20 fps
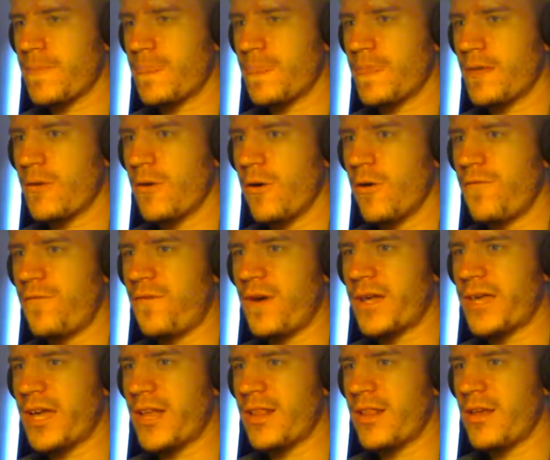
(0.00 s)
Oh
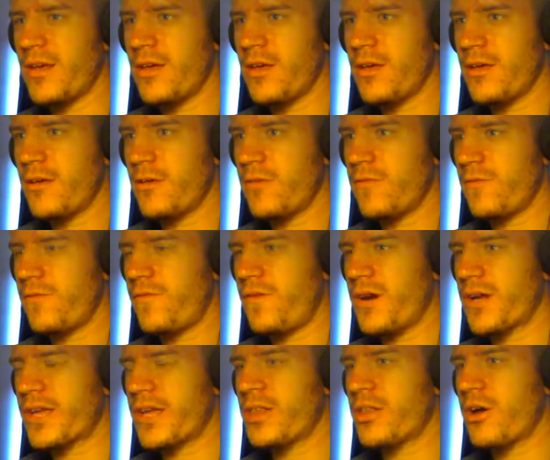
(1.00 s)
fucking...
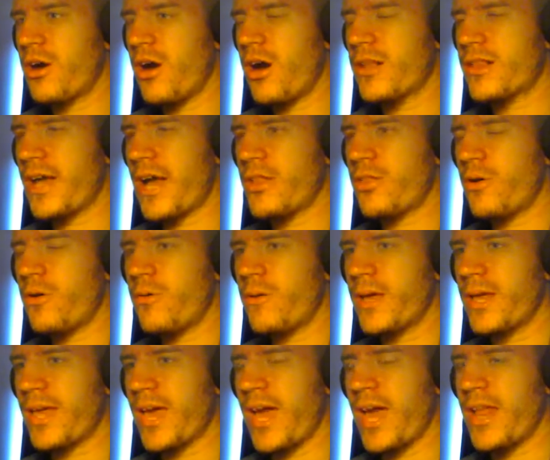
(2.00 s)
Fucking god, I know we
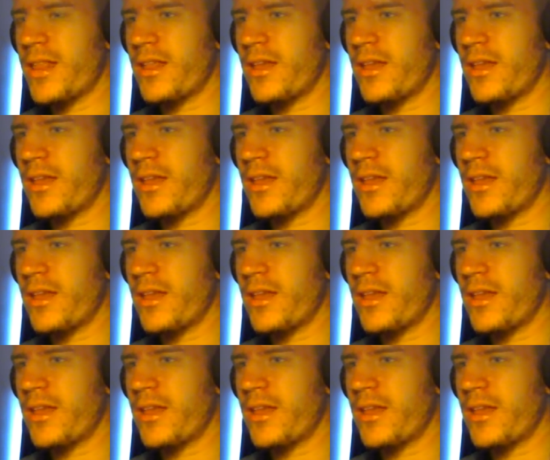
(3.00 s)
can.